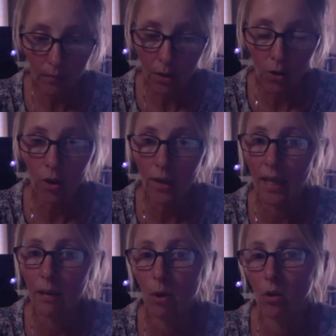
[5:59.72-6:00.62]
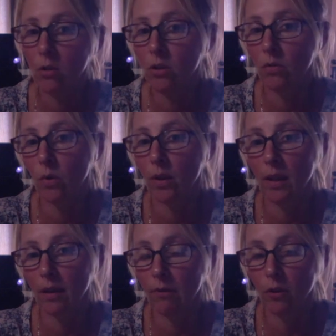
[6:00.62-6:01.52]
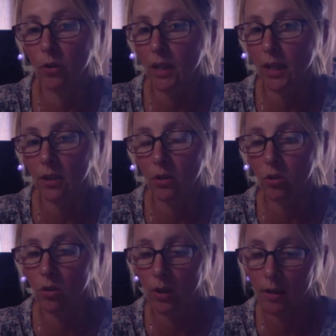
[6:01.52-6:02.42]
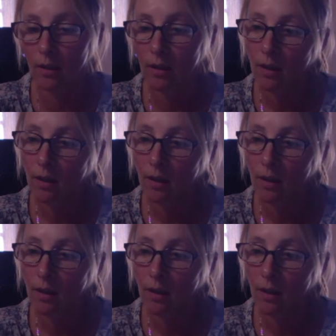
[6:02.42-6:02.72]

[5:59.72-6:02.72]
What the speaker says: you know, clay models of what they've learned. They can do the